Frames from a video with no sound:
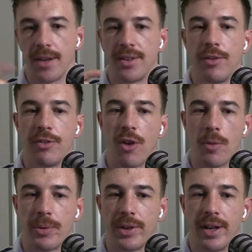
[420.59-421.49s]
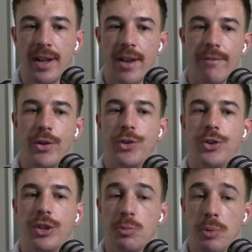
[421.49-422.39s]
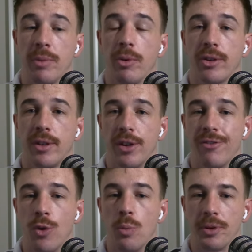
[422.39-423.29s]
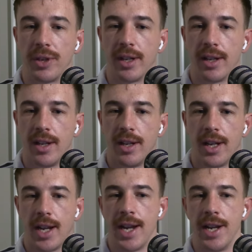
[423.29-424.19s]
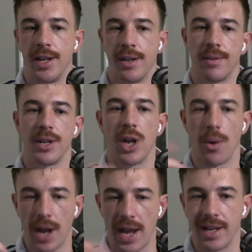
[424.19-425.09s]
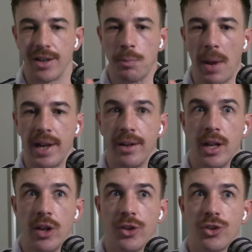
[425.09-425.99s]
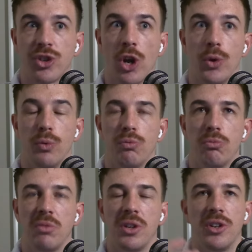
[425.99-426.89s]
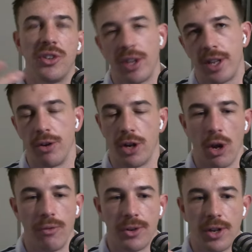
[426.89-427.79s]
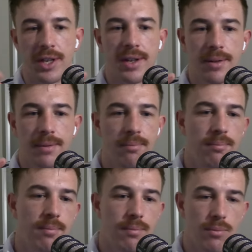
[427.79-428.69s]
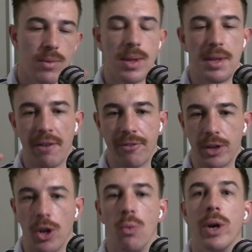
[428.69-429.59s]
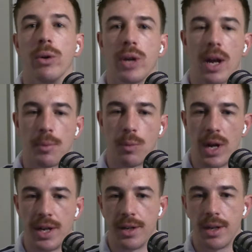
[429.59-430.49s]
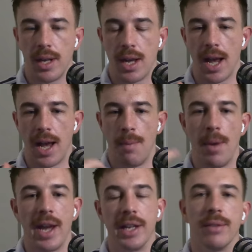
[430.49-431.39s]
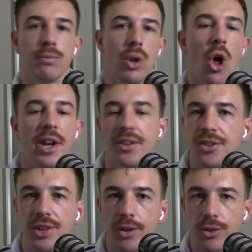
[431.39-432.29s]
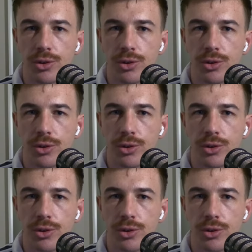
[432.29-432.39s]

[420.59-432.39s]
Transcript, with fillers: that down. 75% versus the Springboks 74% in, you know, an eight-year span. So you'd sit there and you go, obviously, nothing, no World Cups won, um, a Lions